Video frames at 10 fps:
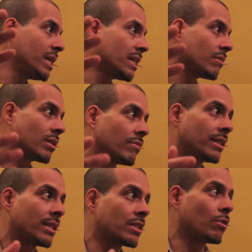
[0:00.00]
peak of
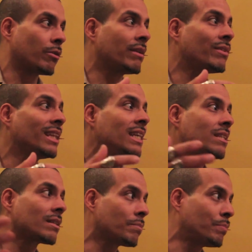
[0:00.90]
civilization or even
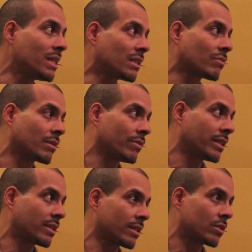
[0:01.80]
lead to the peaks of
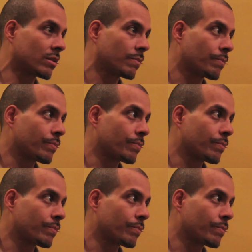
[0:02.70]
civilization.